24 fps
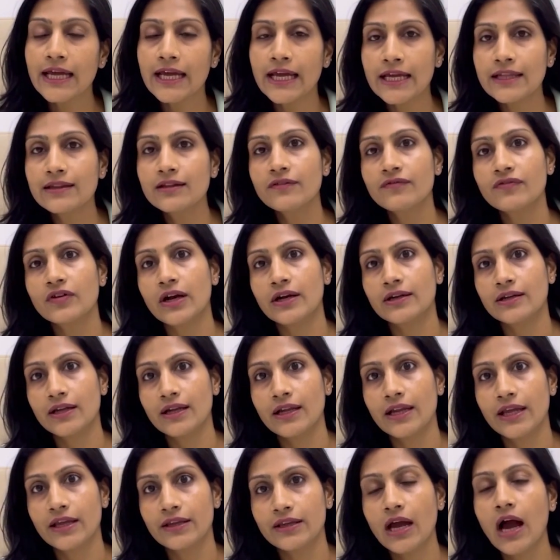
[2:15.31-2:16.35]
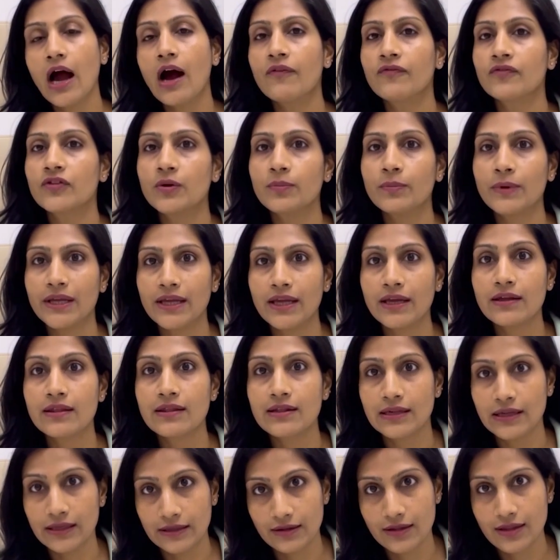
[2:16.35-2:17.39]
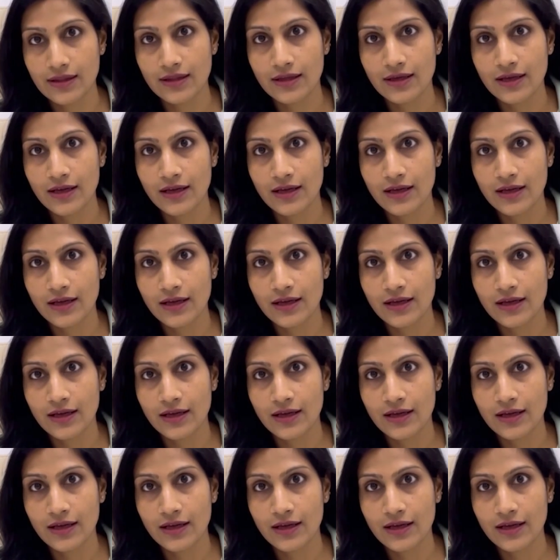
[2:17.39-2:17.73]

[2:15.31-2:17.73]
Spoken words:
in the frontal area after making slits.